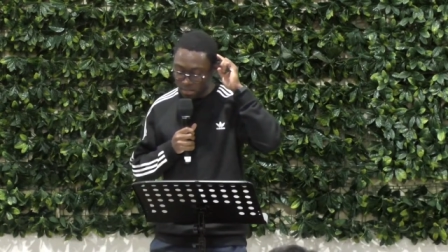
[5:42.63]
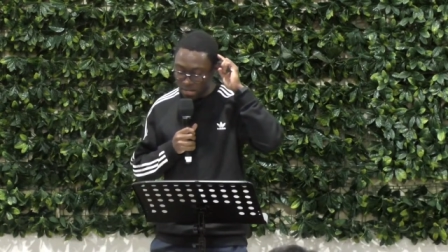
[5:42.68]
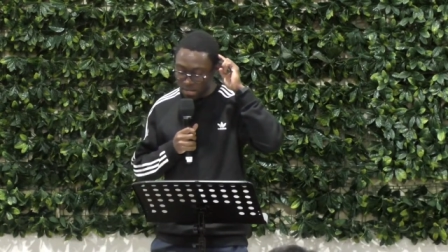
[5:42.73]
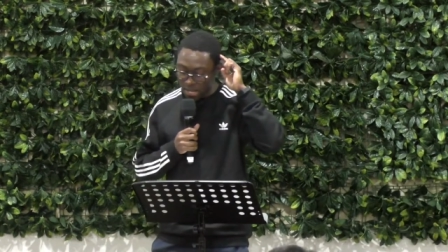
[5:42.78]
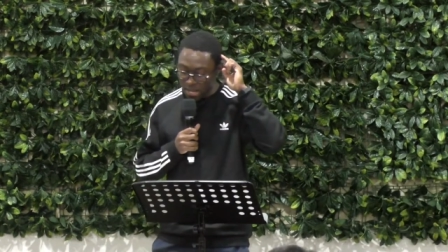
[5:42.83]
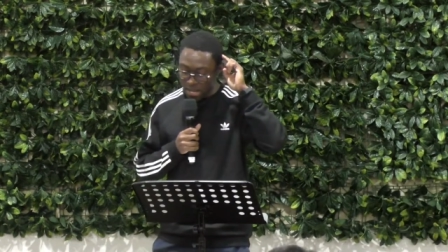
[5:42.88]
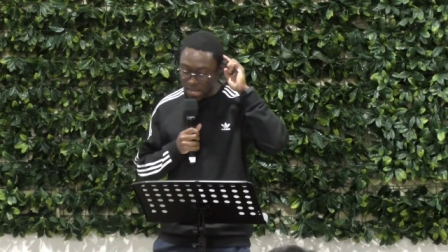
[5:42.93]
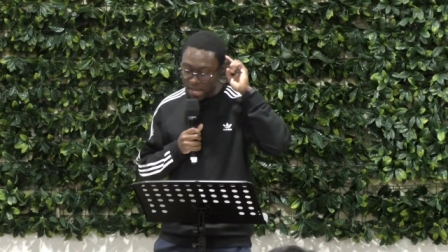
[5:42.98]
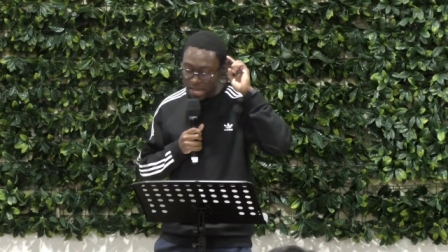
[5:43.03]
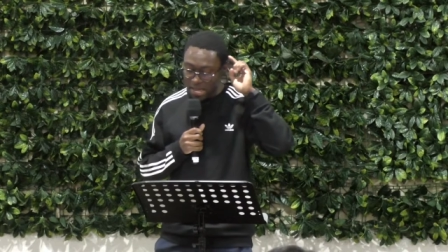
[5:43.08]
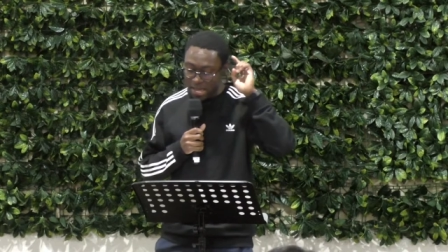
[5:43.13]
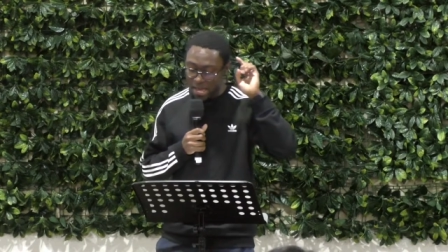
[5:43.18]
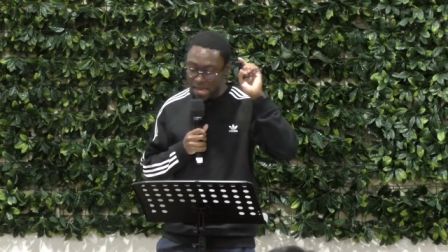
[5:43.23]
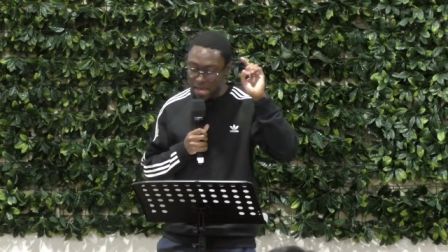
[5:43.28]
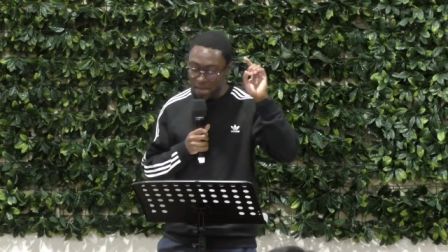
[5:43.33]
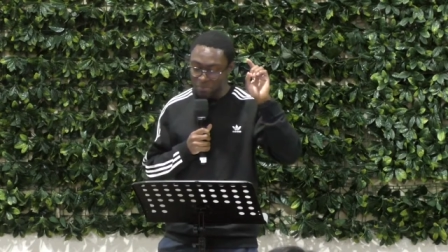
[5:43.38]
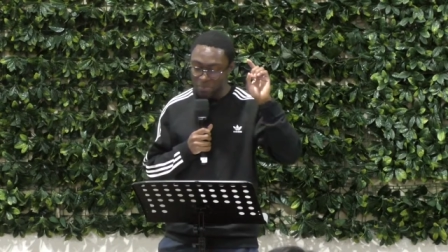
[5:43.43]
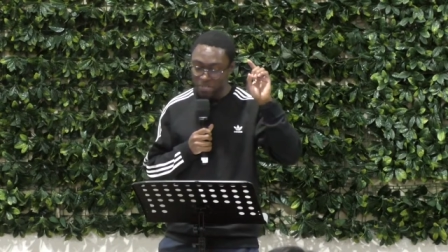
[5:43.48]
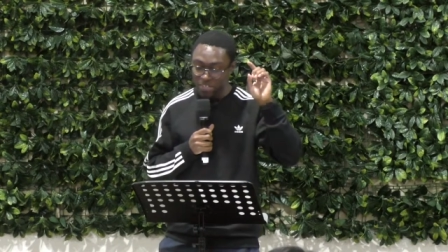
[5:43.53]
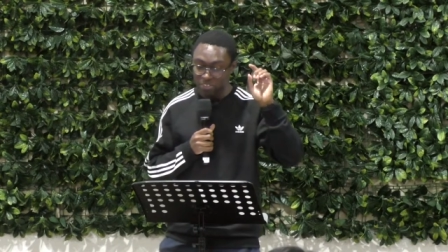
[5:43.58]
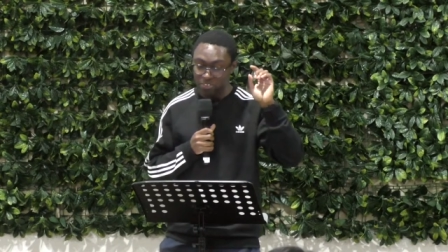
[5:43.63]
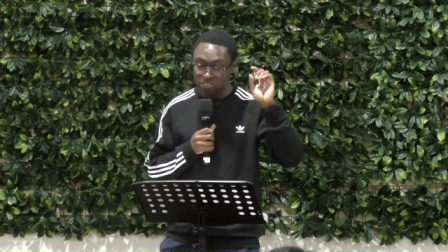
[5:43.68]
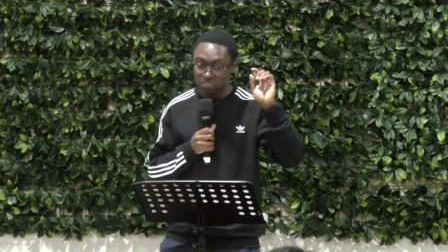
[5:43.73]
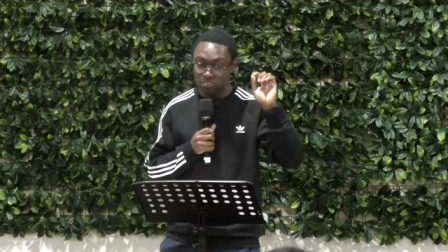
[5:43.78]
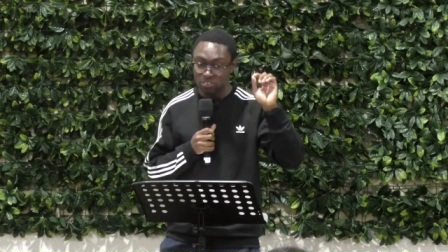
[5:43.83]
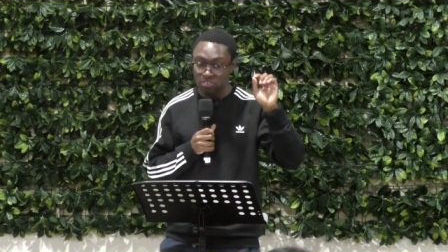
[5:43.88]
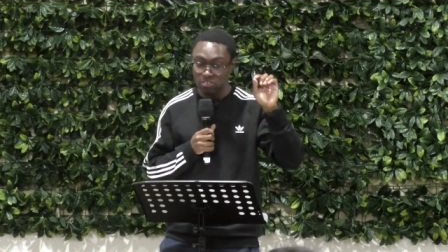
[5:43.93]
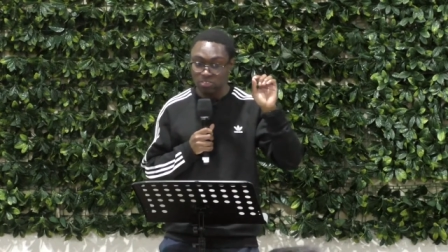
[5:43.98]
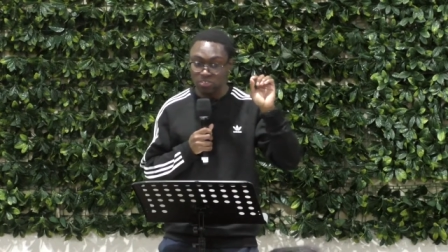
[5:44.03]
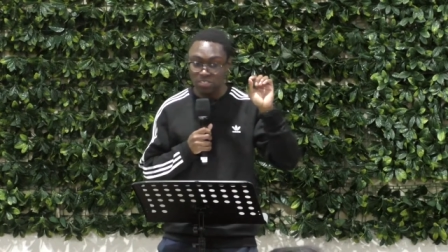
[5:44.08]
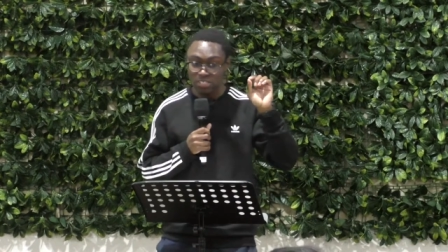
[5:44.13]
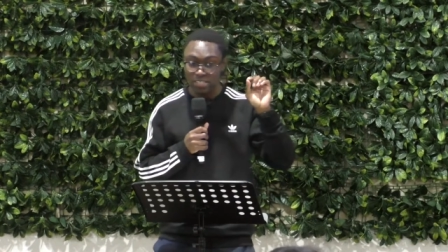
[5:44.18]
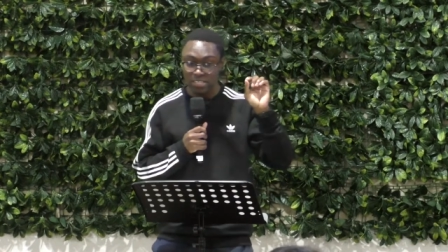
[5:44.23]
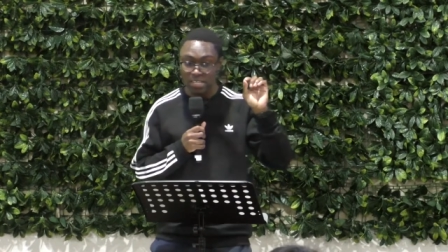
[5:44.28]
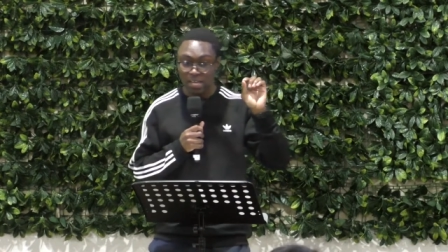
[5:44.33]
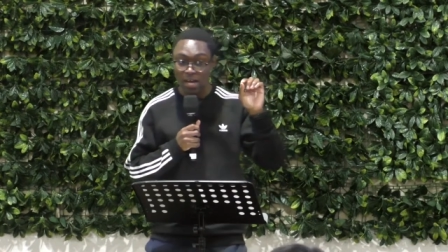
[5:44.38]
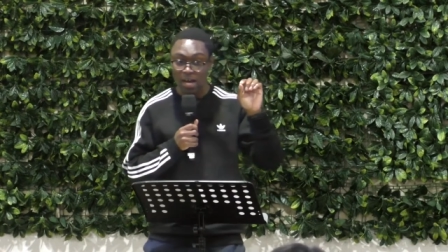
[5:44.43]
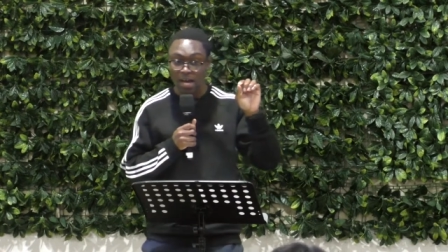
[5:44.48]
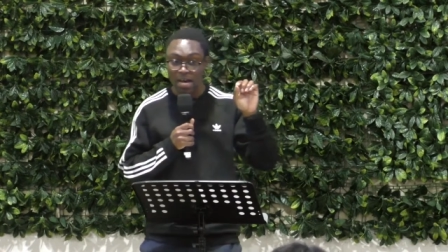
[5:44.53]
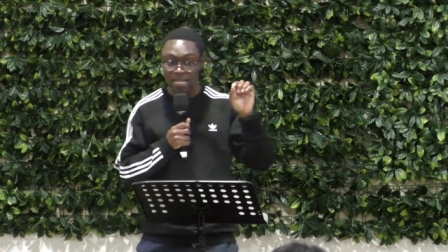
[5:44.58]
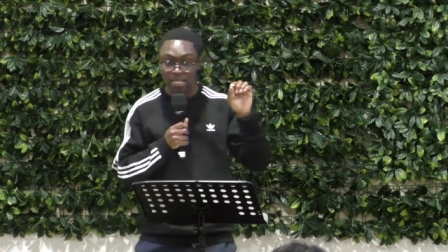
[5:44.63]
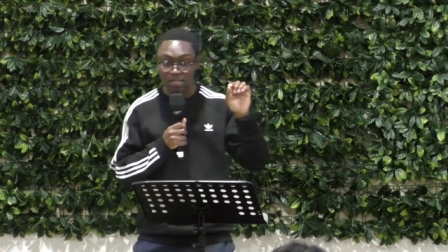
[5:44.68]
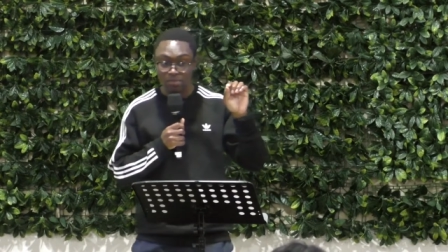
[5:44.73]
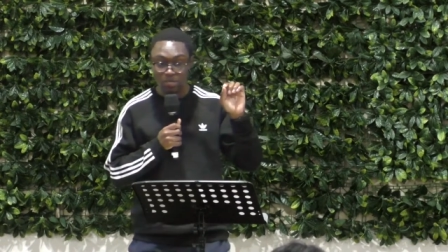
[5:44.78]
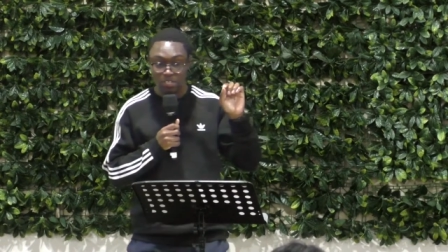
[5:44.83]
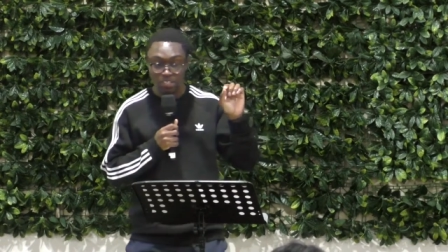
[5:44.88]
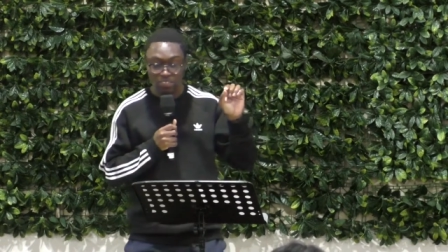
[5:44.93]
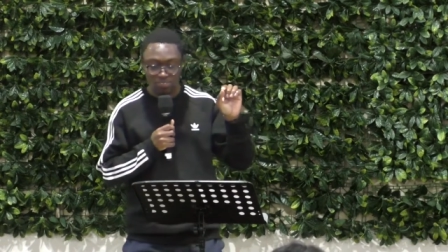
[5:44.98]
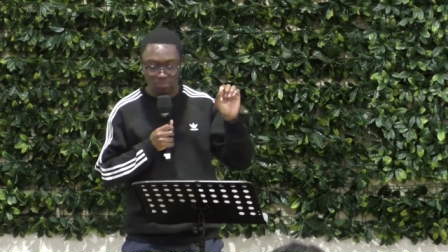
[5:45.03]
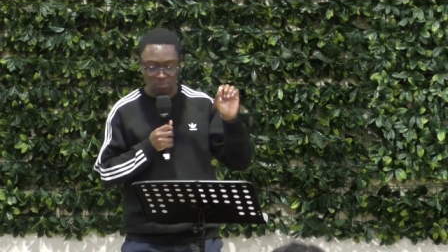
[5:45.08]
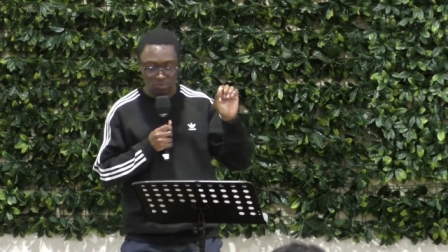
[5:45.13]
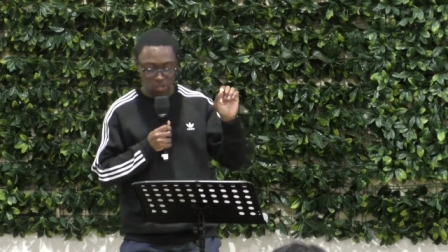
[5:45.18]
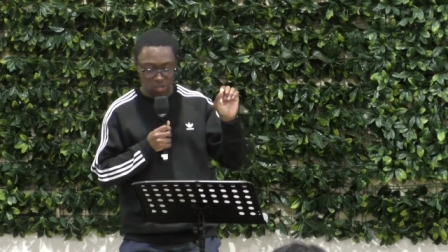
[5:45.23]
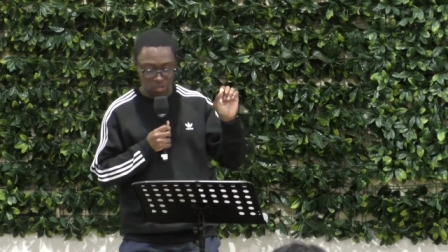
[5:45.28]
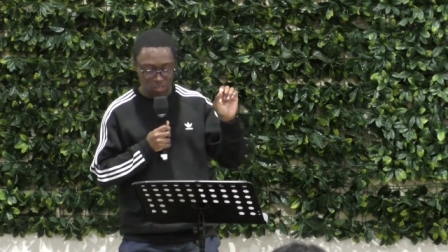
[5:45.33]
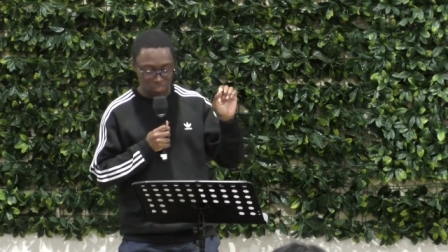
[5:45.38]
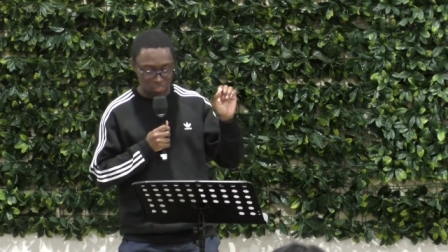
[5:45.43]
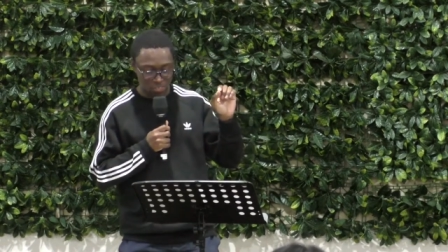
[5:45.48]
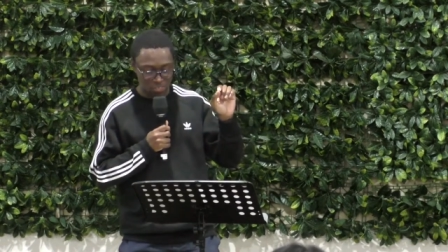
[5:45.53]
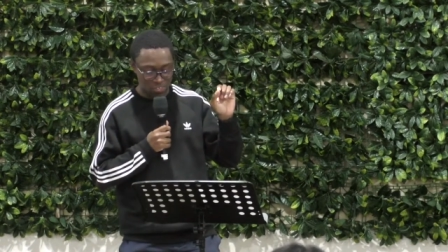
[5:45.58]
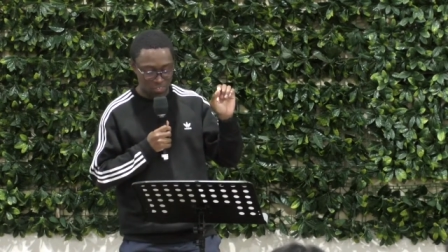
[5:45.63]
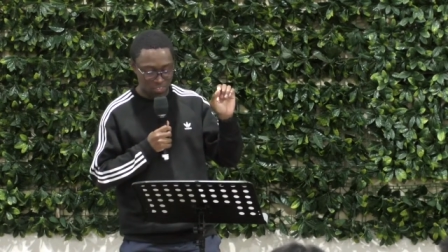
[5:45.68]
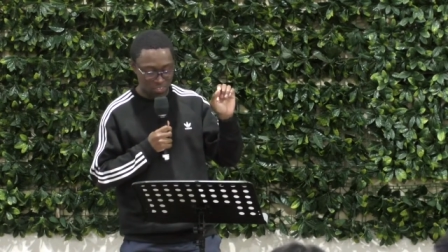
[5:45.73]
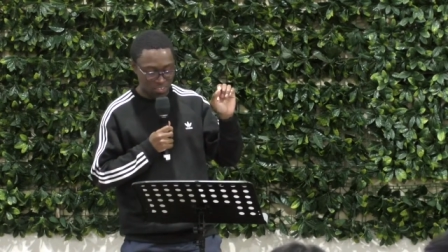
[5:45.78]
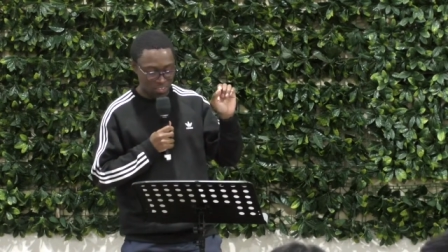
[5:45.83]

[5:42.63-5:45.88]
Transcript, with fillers: uh, how much you think that item is worth.